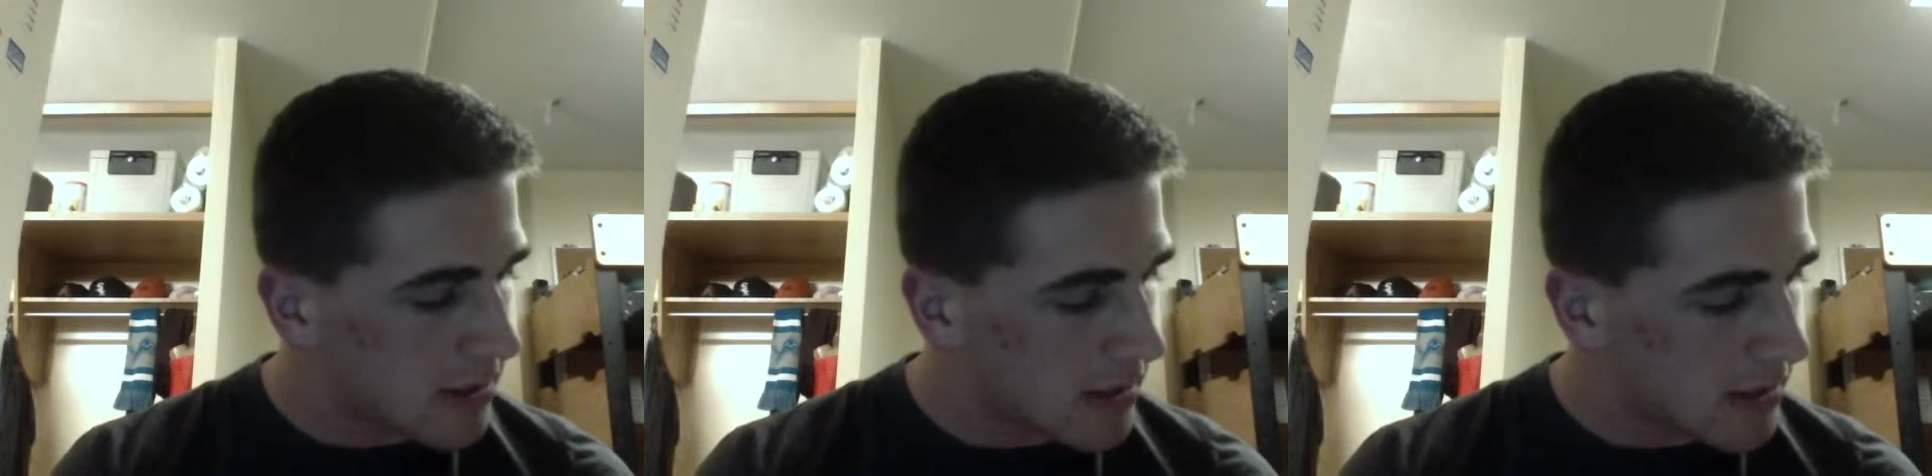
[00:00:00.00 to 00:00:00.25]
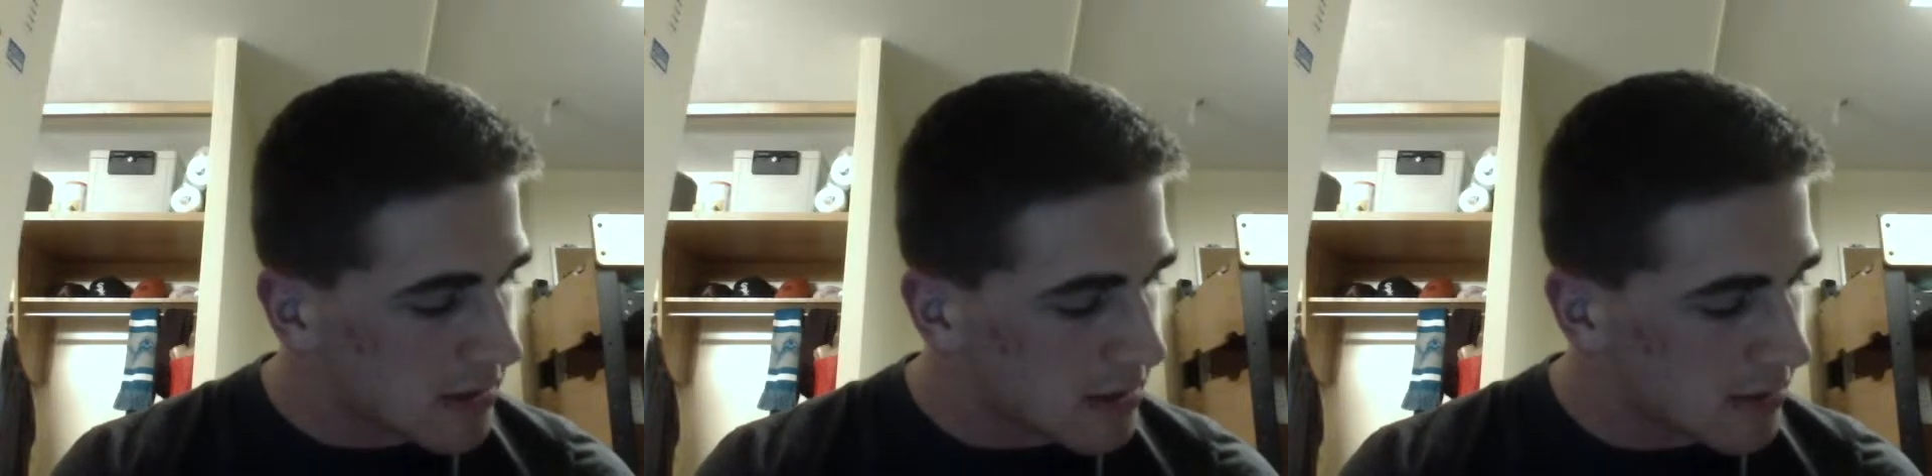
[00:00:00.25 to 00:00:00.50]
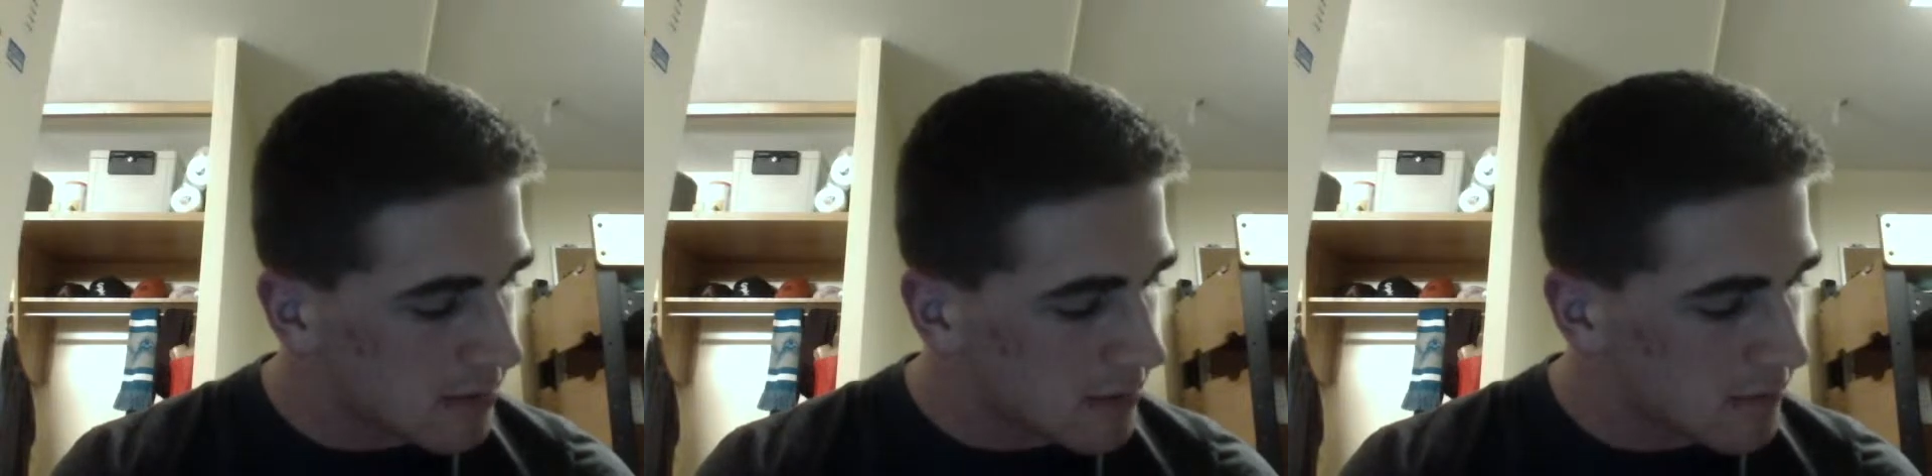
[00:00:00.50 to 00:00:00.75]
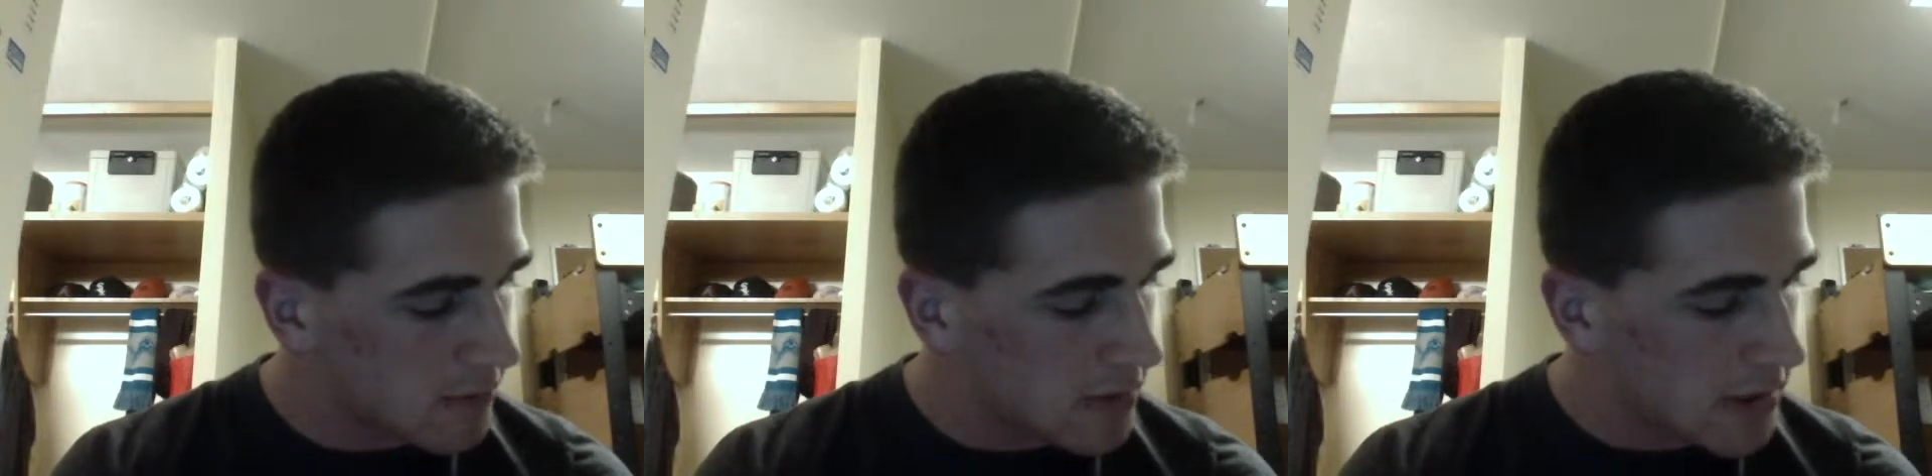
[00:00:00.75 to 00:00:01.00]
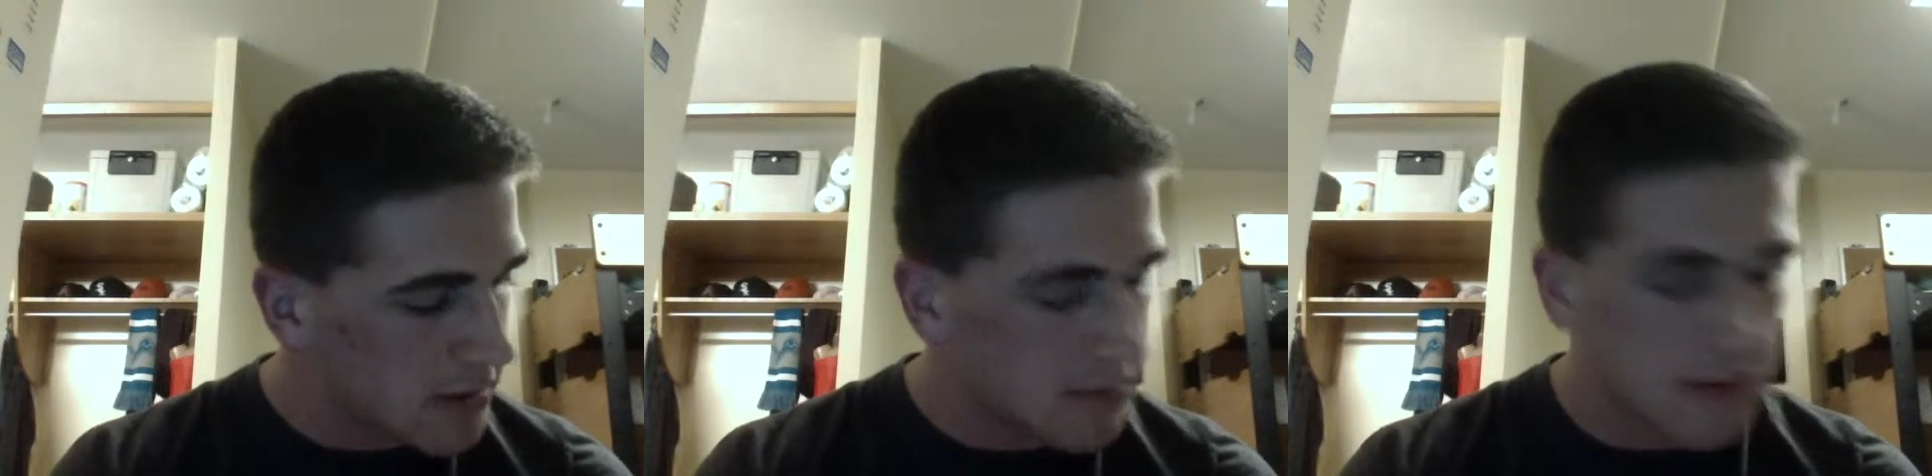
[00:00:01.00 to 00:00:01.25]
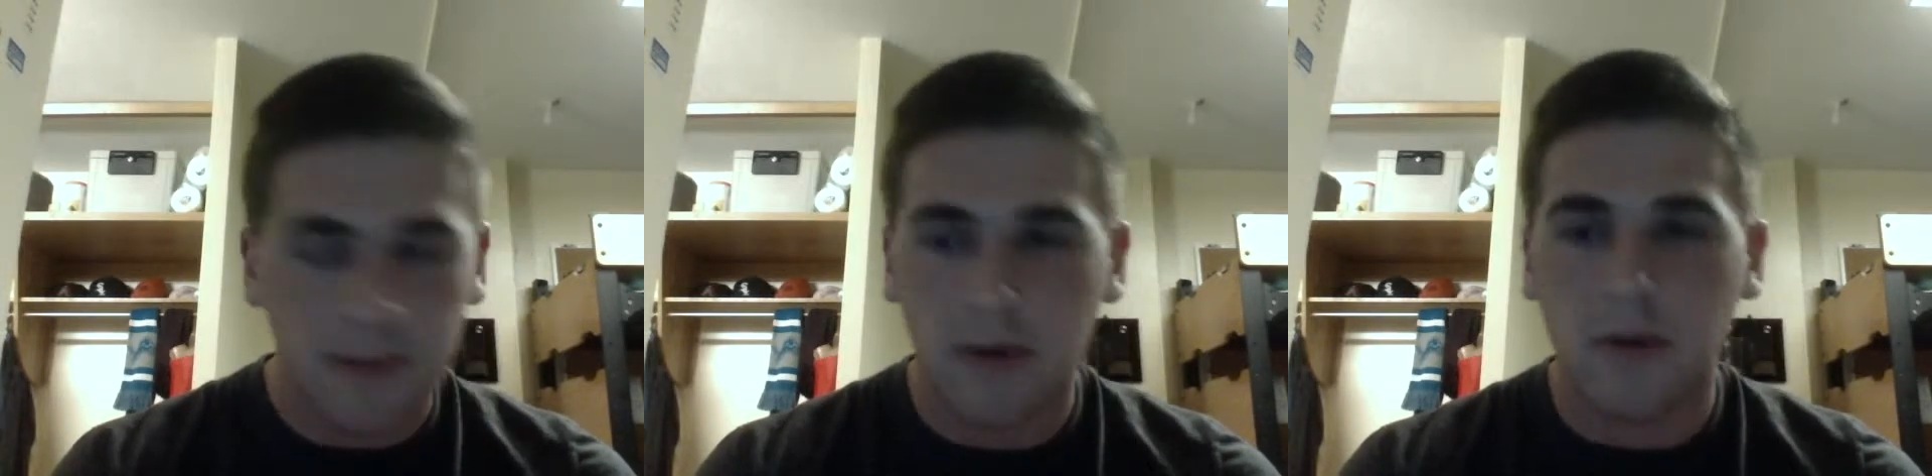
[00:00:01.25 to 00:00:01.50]
in the next couple of weeks
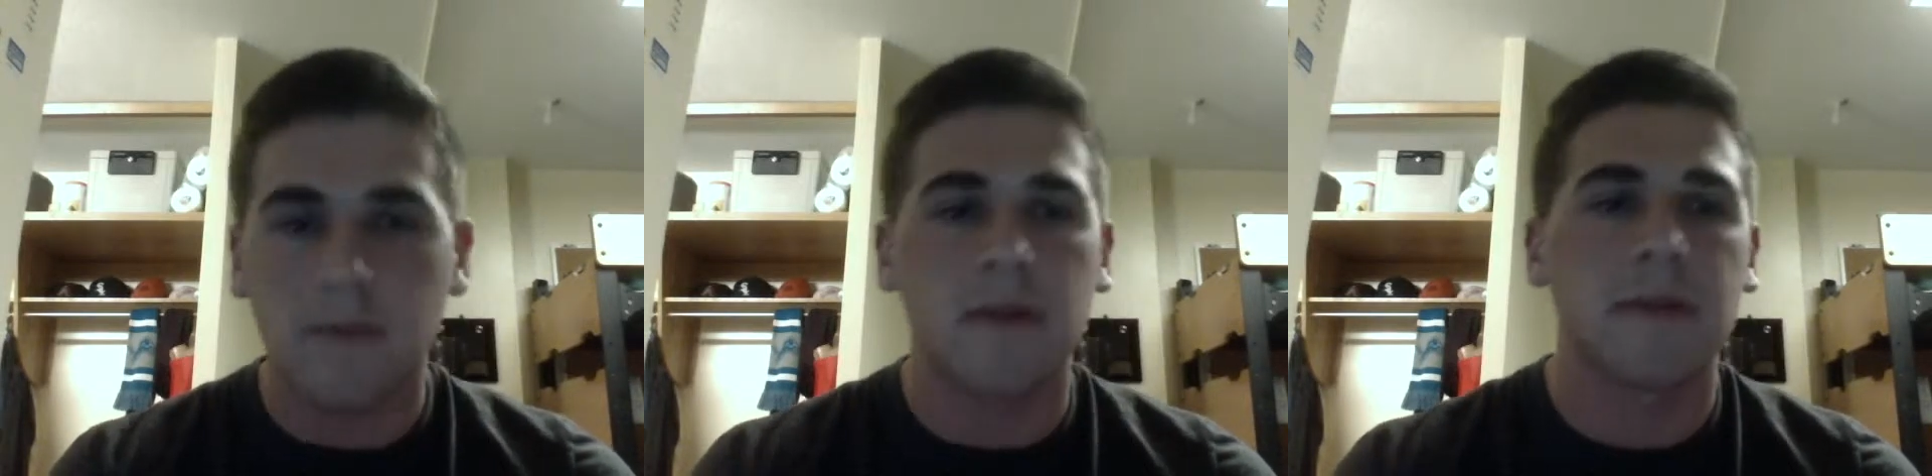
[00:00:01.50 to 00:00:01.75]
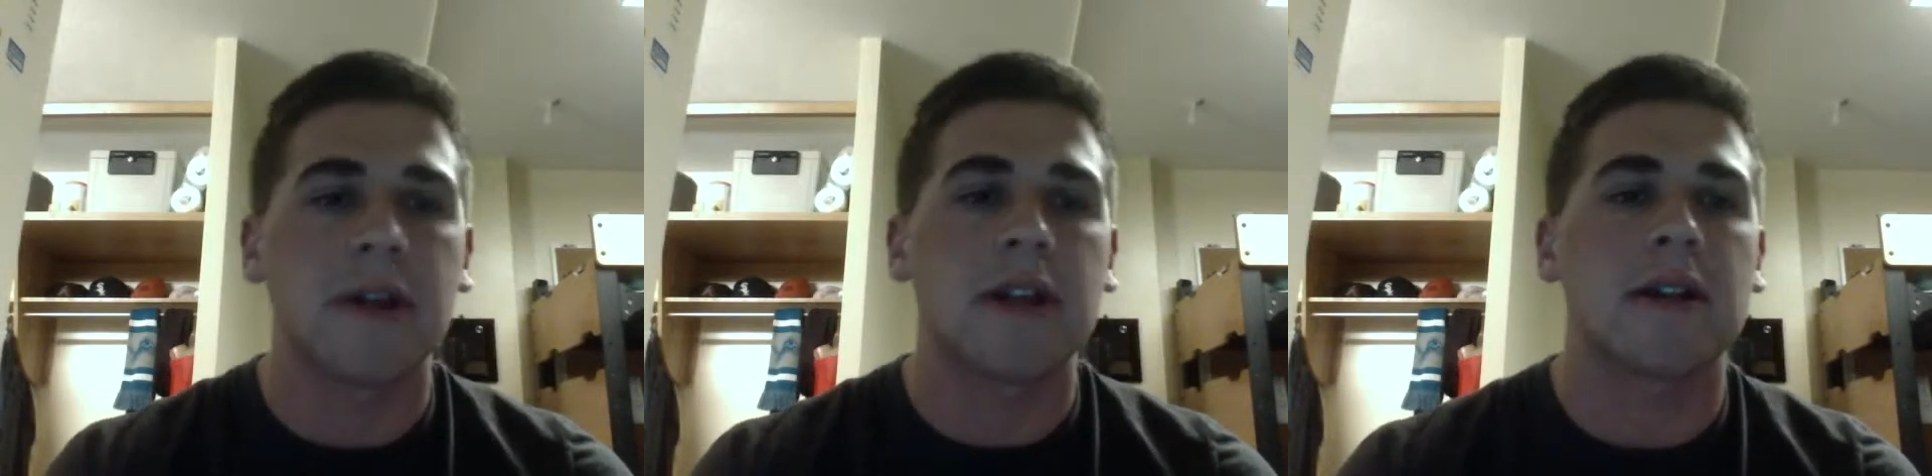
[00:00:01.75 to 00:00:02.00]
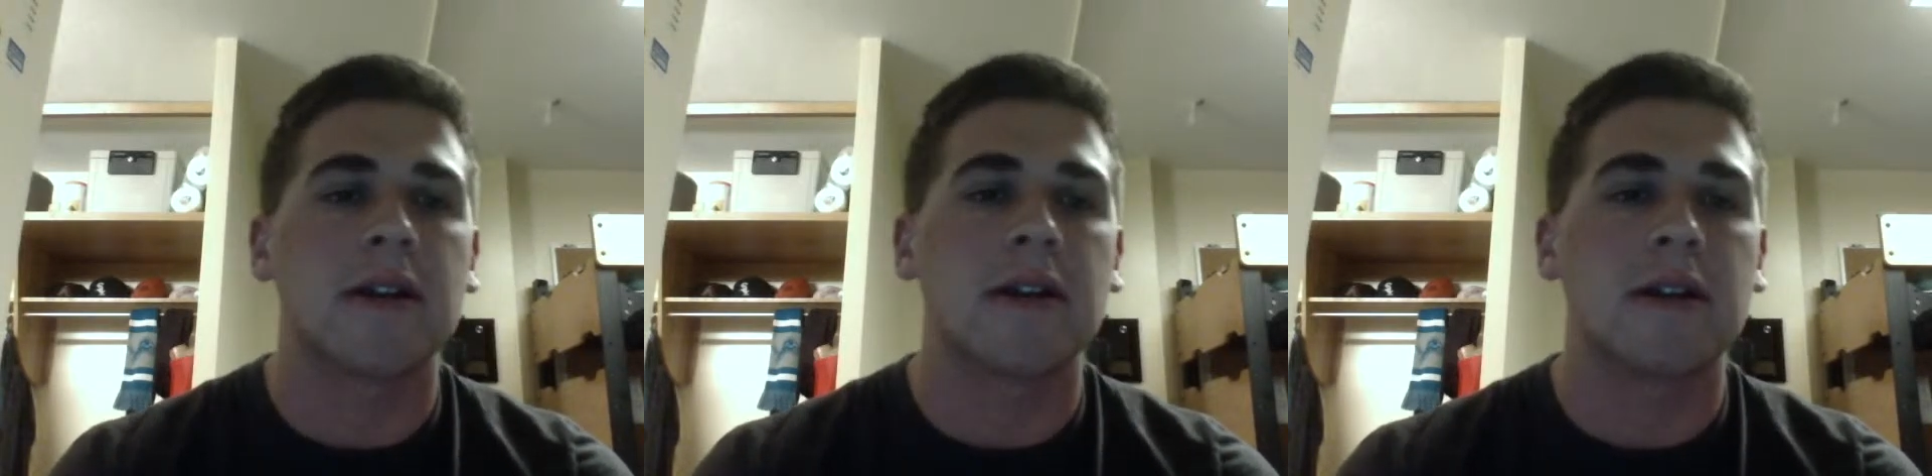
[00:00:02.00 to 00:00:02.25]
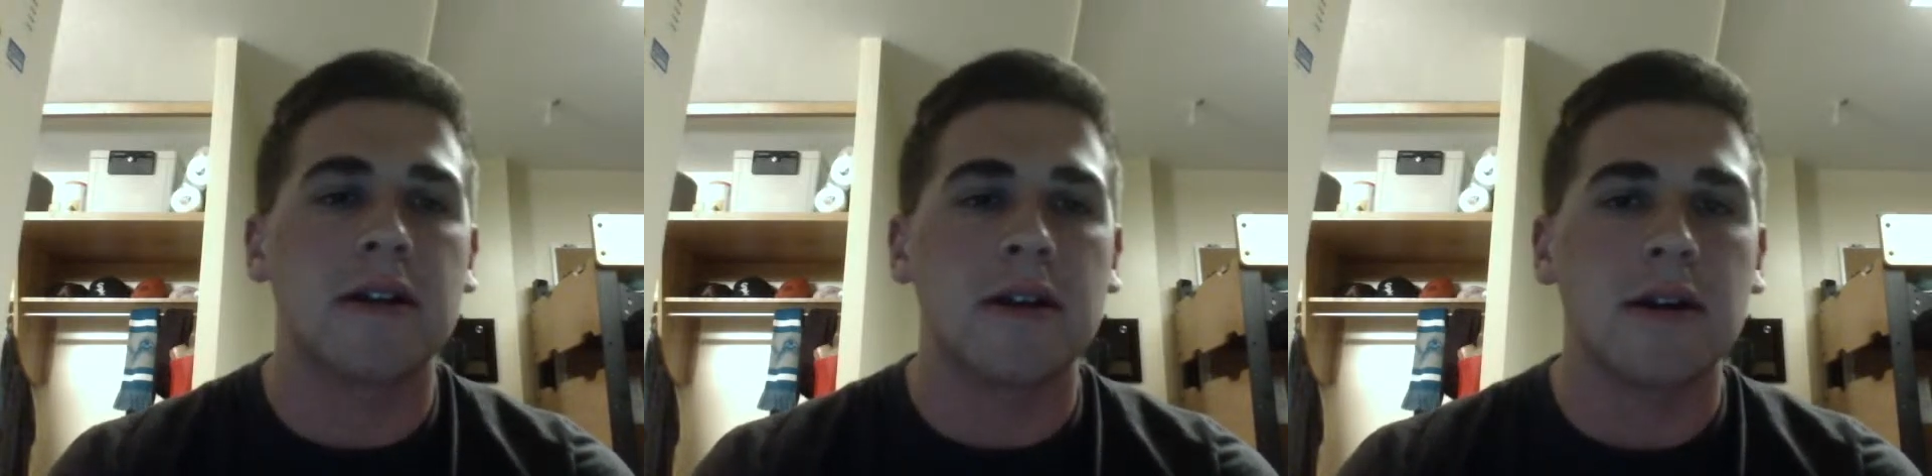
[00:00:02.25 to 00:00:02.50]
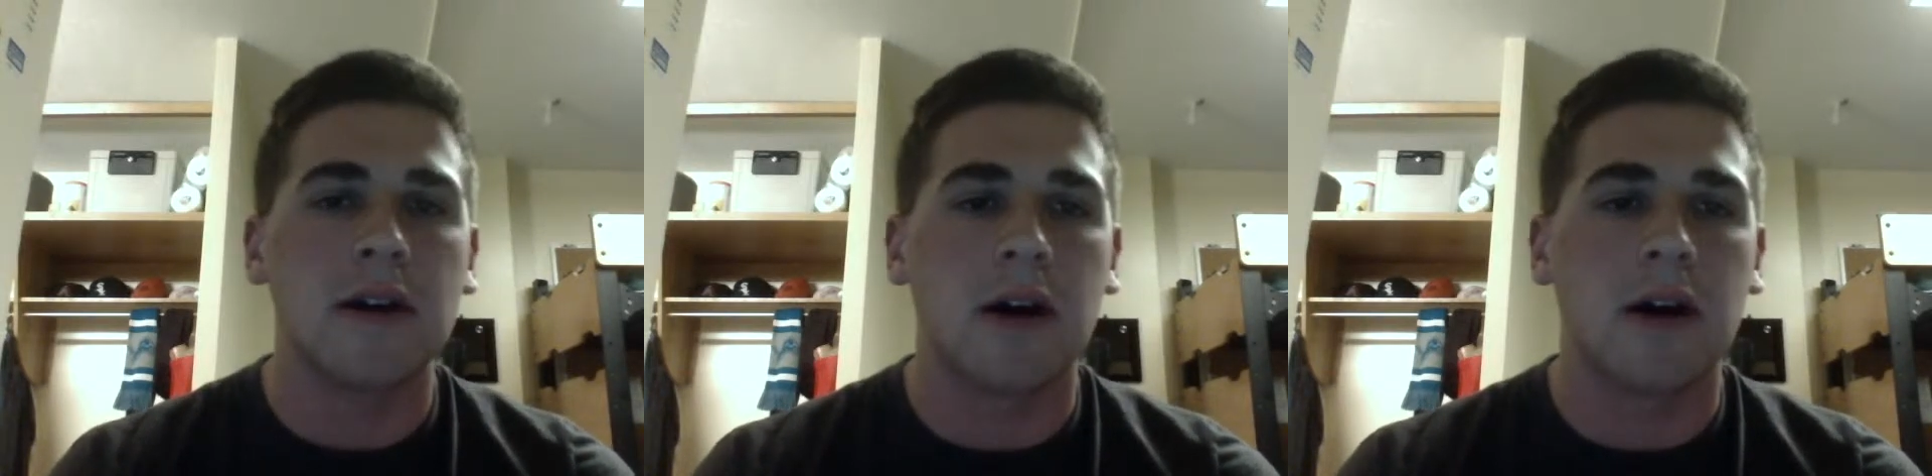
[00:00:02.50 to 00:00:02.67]
when I'm home from East Lansing.